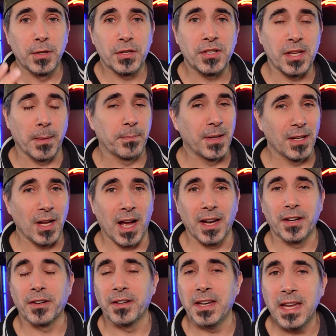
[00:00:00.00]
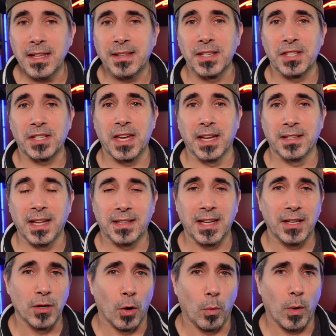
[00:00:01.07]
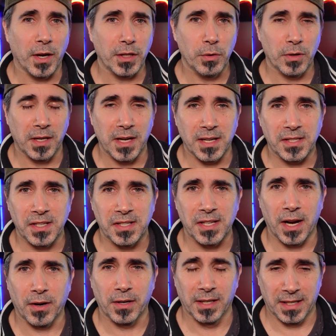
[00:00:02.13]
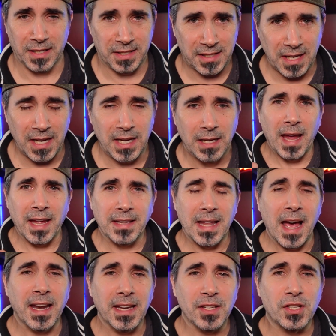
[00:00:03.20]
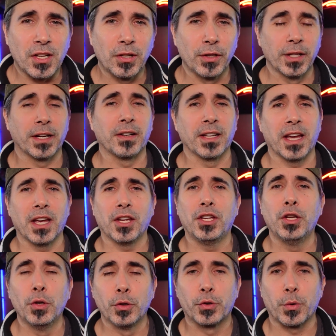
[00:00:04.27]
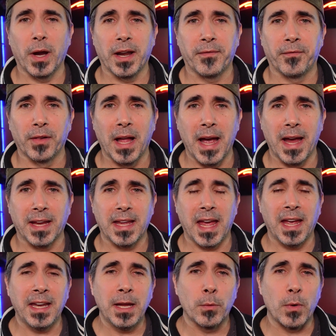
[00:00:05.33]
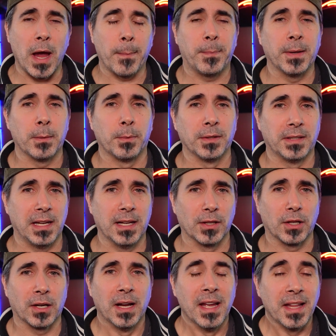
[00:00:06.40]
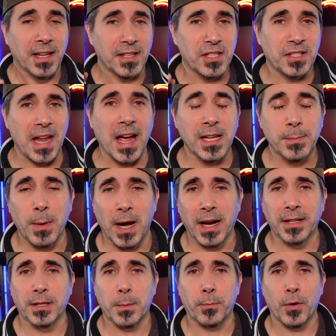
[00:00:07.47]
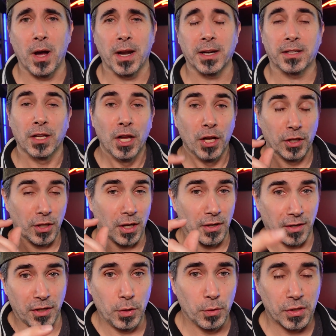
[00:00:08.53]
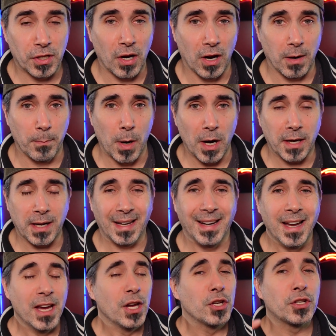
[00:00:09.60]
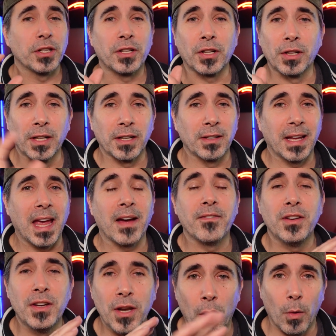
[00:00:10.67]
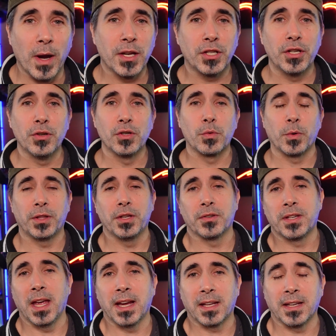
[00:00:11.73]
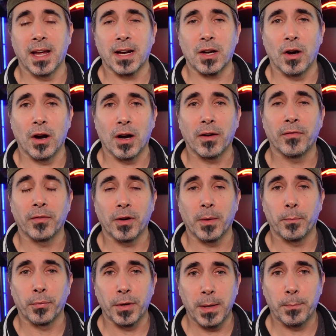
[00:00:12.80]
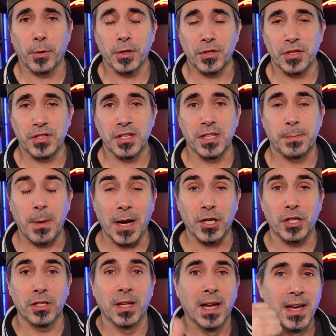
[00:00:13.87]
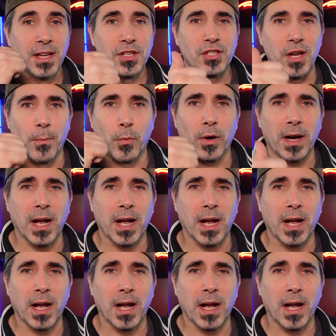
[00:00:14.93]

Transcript: there's something underneath the skin that they don't want you to necessarily see, and that is clearly a huge red flag. Any reputable dealer that stands behind their product on a used car market should clearly have no issues with you taking that car for a pre-purchase inspection somewhere